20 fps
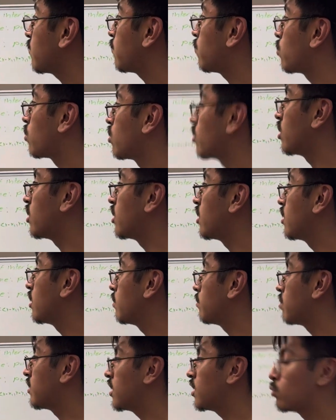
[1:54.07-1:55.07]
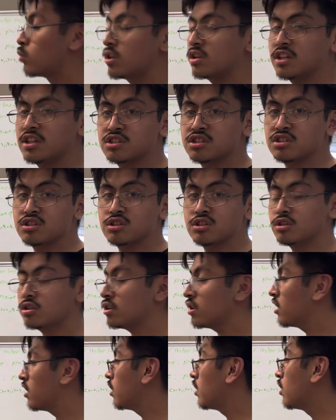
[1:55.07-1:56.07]
for plane 1 and 2,
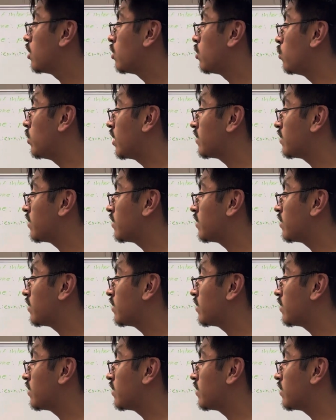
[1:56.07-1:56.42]
we